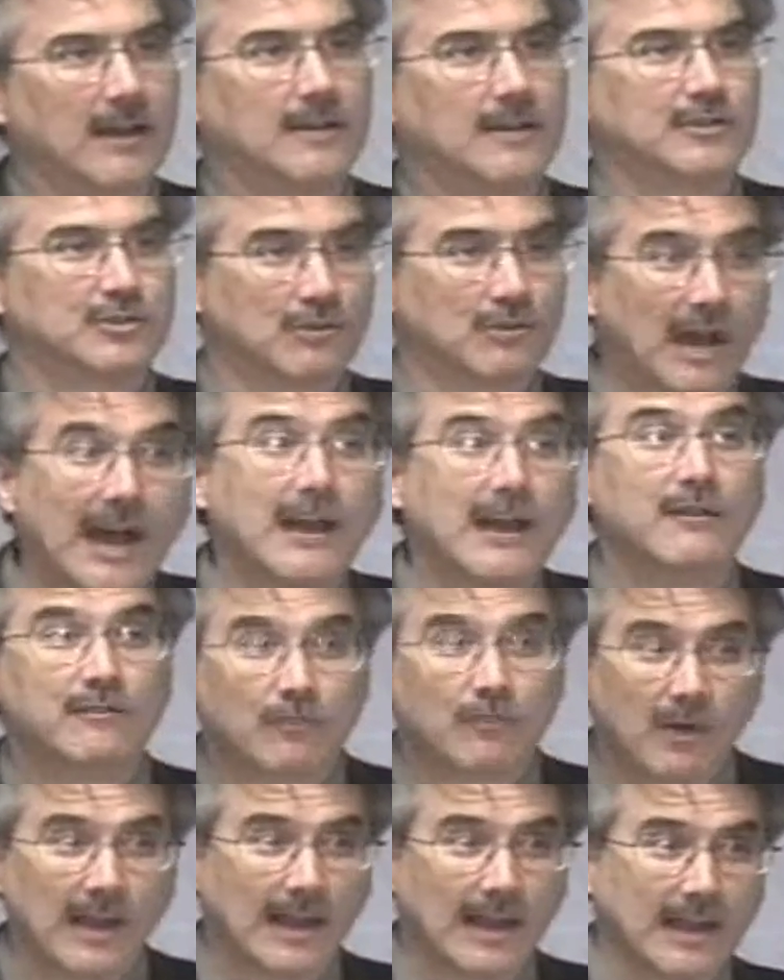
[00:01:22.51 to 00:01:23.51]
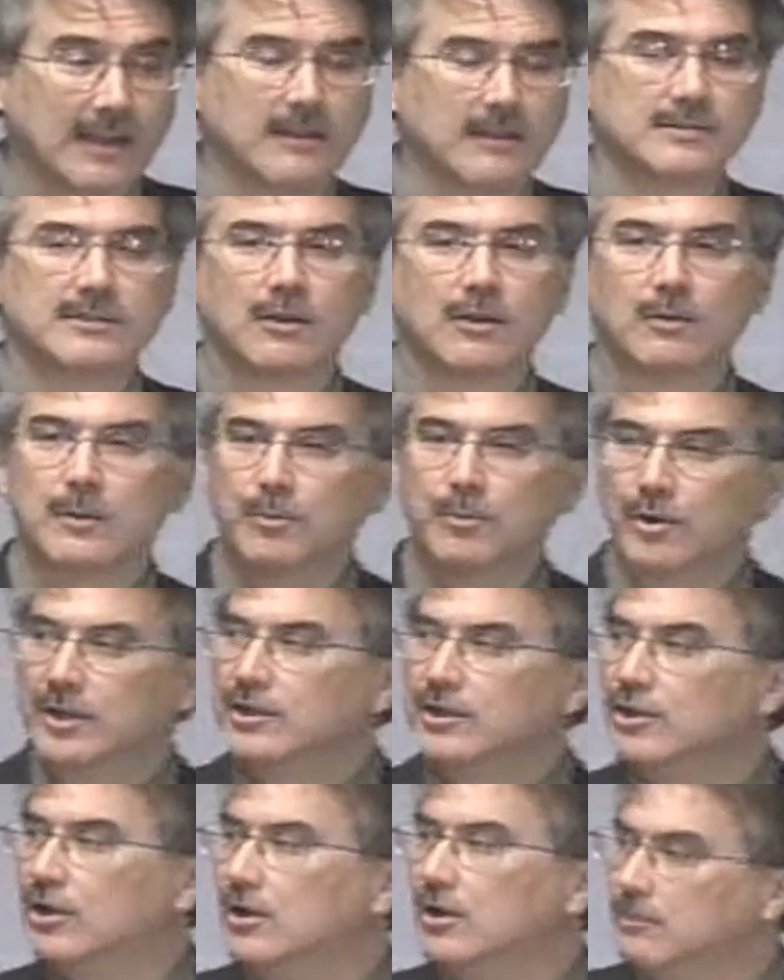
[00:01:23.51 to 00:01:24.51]
driveway, so we put
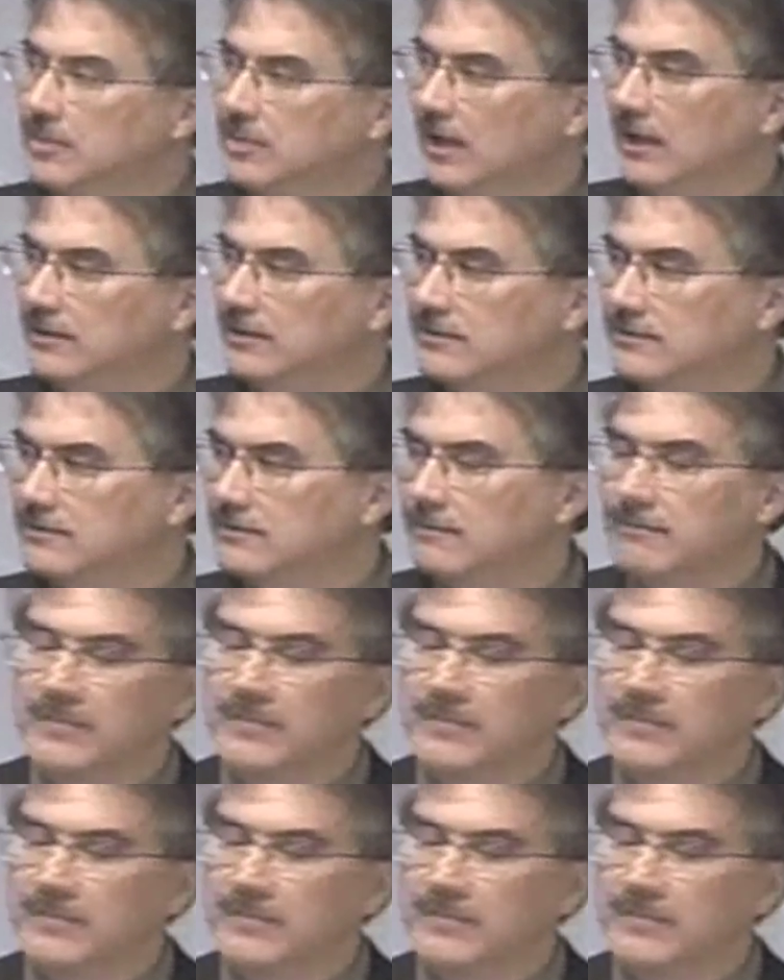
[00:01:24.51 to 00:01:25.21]
in curb cuts.